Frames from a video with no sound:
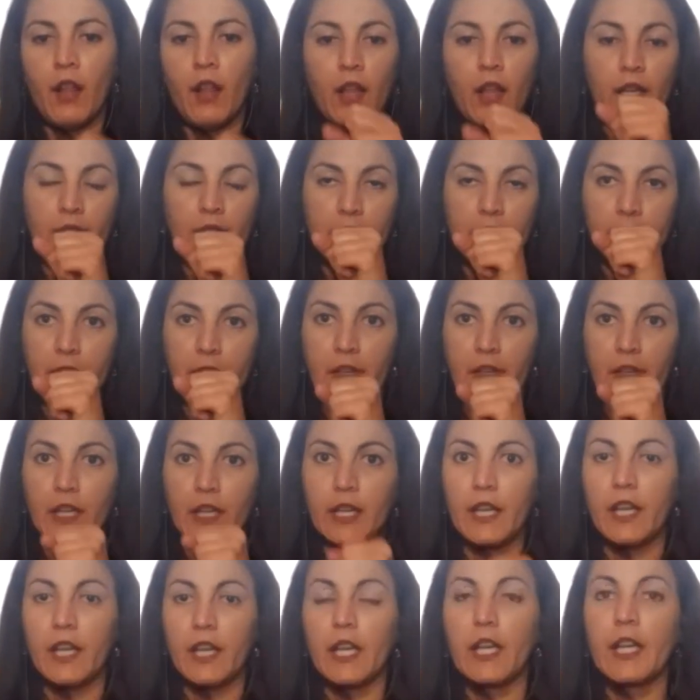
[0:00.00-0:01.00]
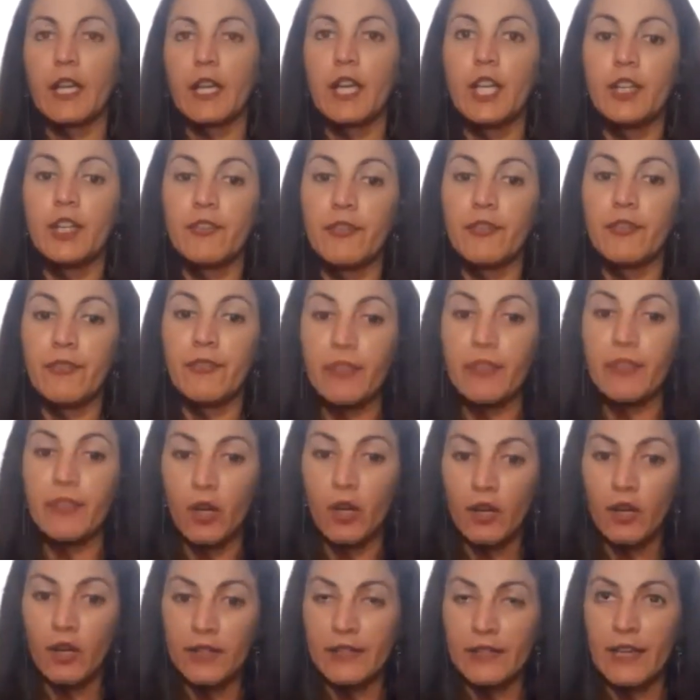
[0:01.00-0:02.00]
in
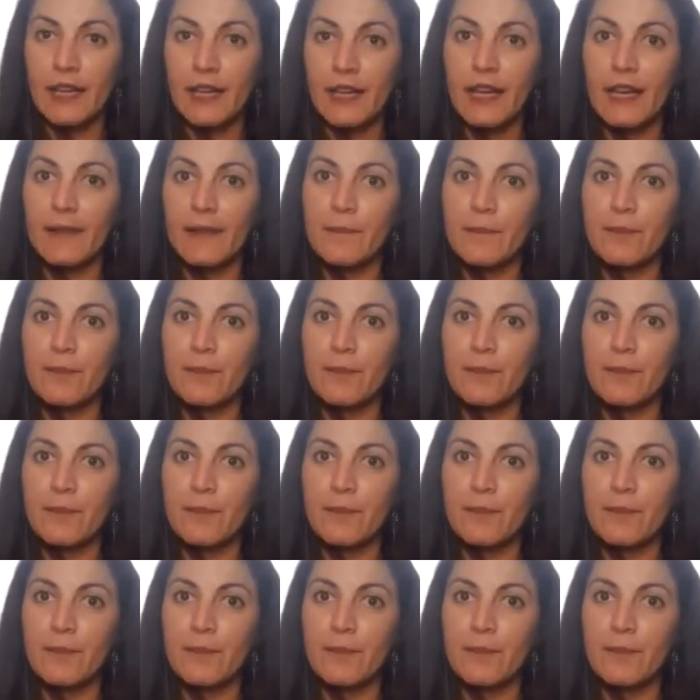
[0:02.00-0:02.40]
Florida